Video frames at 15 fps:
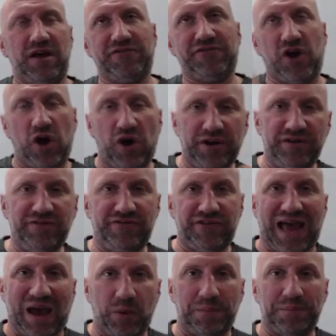of kind of
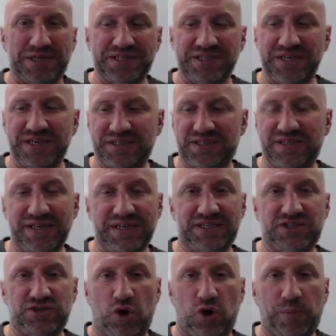how a business
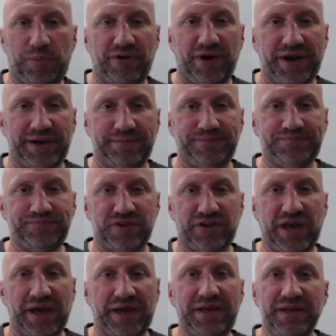needs to operate.
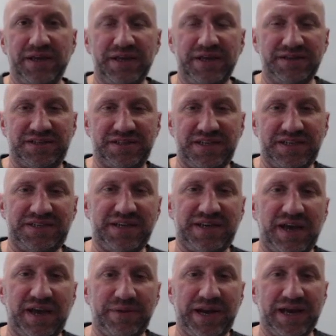Okay, so this is the
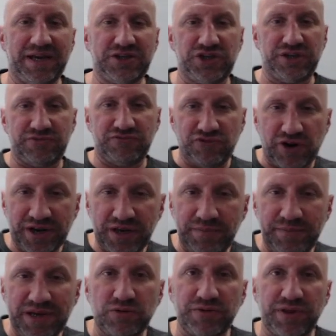game in action. Right in
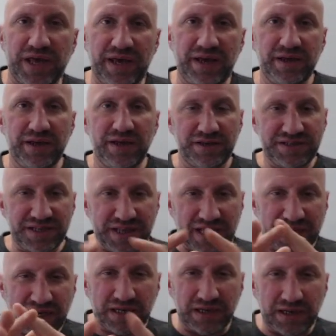the middle there, you see
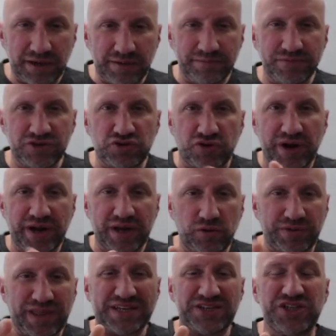that little
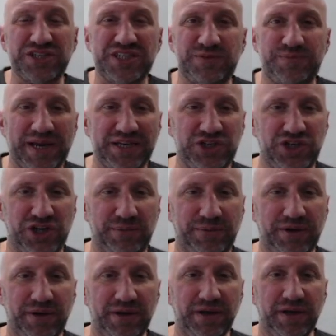triangle? That's your spaceship.